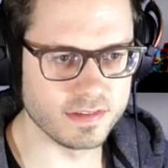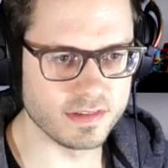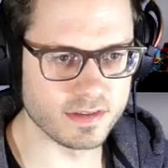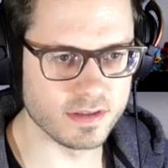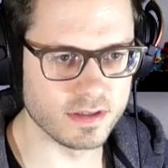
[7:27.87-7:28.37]

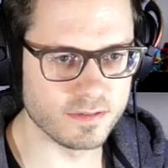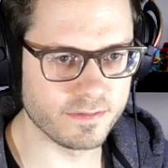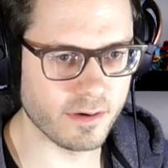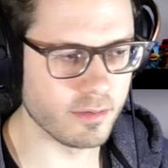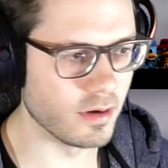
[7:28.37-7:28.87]
this uh,
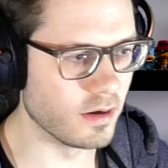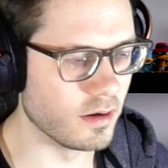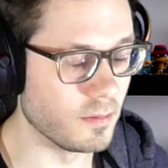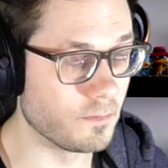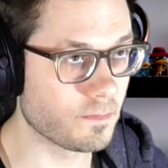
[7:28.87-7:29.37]
fairy,
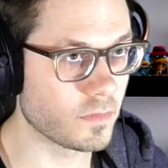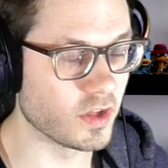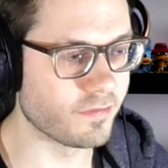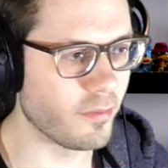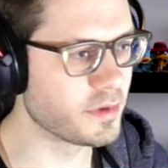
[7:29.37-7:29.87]
um,
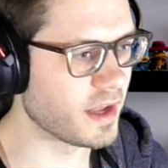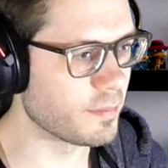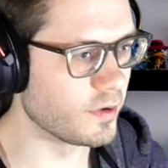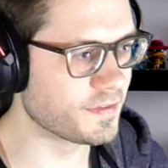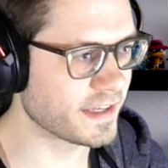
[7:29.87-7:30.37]
not fairy
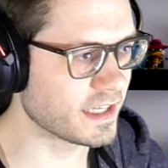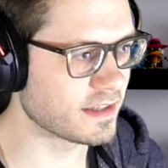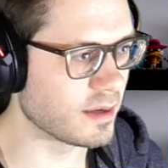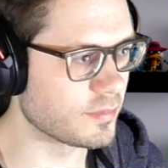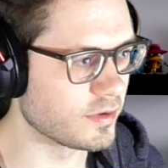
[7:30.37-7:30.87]
type, uh, psychic
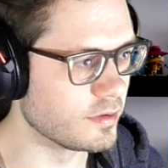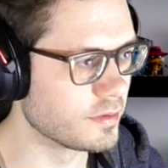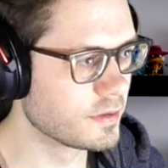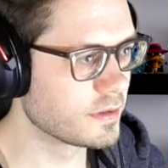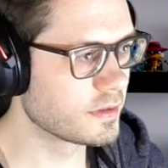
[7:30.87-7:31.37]
type, so...
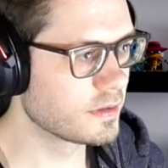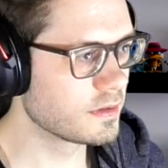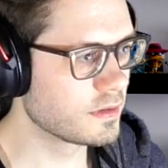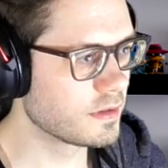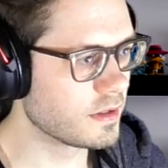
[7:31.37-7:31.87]

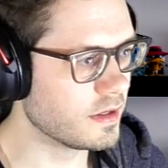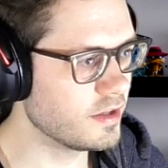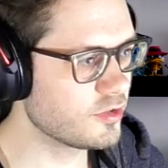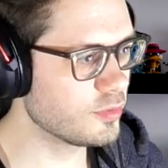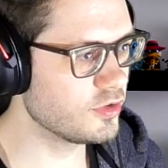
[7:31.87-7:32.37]

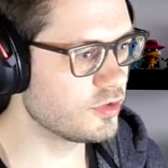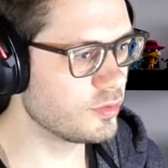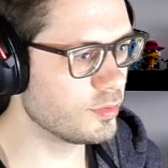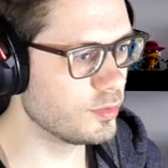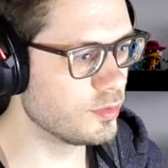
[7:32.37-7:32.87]
Let's switch
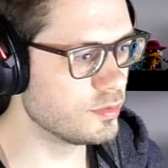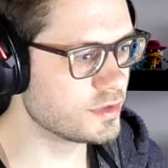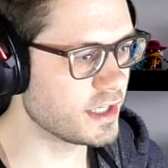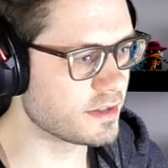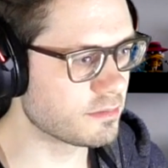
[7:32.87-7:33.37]
to
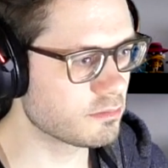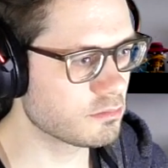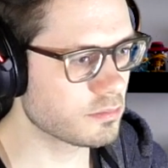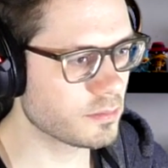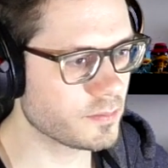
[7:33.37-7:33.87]
Zed.
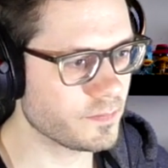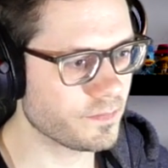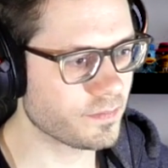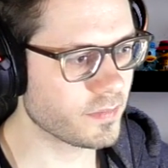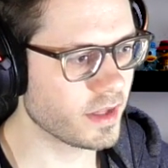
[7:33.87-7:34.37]

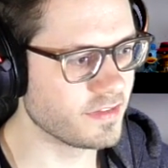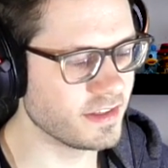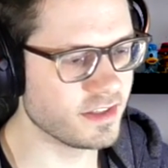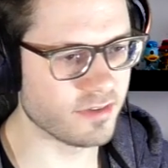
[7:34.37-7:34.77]
Zed